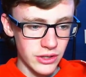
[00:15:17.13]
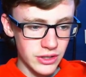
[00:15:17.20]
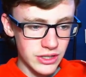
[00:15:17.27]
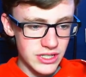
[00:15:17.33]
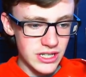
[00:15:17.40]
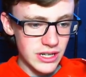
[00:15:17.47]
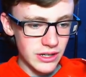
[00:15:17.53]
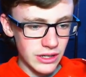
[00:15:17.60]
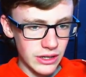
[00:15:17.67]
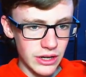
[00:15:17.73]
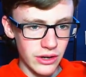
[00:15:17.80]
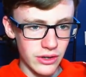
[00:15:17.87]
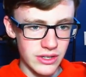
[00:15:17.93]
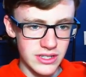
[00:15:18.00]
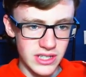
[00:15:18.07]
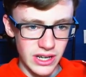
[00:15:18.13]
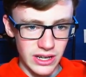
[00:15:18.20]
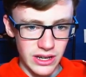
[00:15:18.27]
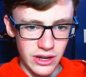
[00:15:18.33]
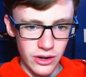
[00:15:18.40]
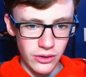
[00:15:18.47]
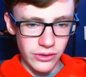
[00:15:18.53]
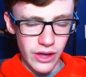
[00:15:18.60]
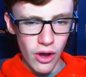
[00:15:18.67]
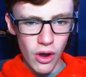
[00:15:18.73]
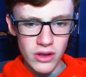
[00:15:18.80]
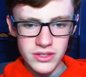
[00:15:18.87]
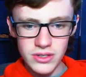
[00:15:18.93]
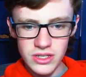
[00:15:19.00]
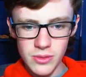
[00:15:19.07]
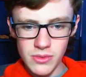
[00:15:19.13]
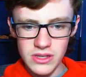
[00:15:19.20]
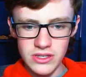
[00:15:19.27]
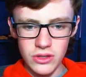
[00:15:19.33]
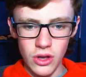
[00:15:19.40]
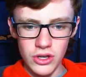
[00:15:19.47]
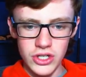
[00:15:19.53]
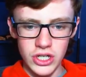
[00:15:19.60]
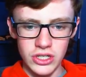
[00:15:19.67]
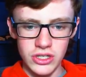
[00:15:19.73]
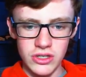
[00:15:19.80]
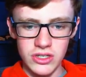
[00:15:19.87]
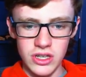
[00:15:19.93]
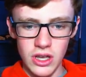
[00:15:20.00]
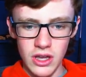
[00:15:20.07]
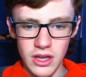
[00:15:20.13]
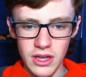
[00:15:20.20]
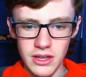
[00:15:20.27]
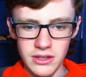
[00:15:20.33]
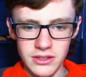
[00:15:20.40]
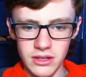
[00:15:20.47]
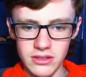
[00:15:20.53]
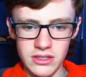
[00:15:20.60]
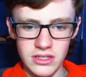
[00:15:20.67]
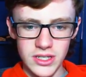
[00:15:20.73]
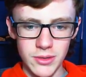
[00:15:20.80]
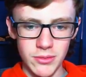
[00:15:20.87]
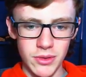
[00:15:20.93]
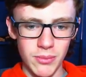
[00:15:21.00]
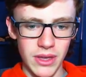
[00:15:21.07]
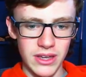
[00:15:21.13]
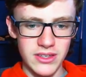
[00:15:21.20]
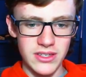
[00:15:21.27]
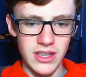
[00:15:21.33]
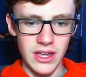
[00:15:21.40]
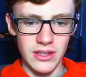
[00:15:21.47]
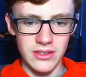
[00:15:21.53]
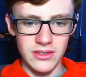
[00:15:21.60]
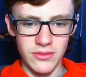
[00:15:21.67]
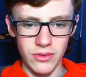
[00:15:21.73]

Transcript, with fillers: You can see it here in a second here that also some of this logic just doesn't seem to make sense.